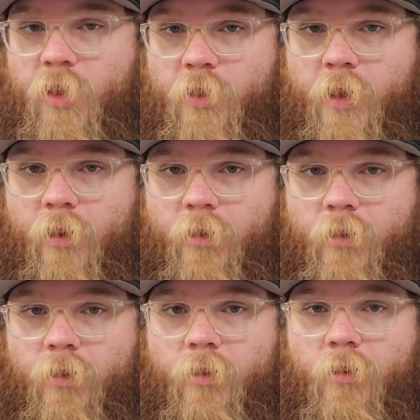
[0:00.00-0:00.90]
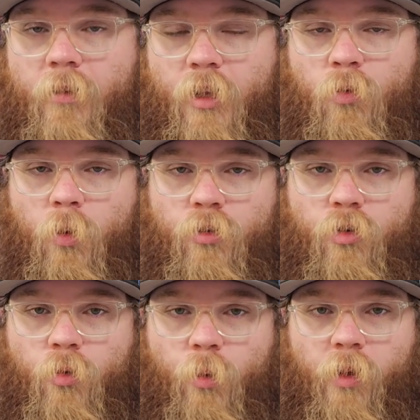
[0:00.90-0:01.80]
think these will
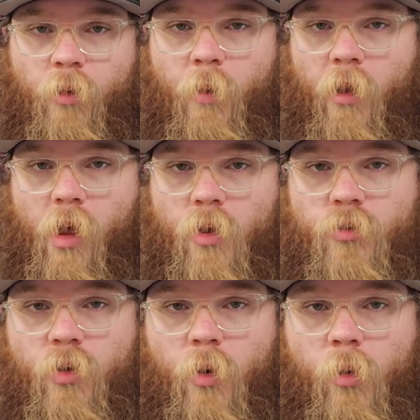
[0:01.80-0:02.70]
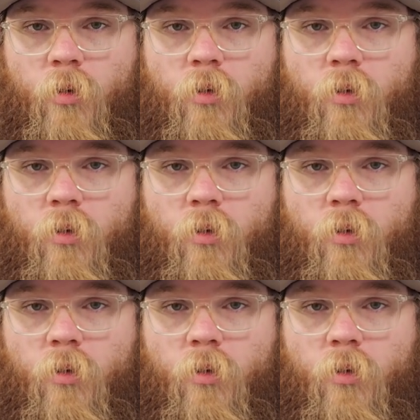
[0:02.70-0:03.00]
do really well also.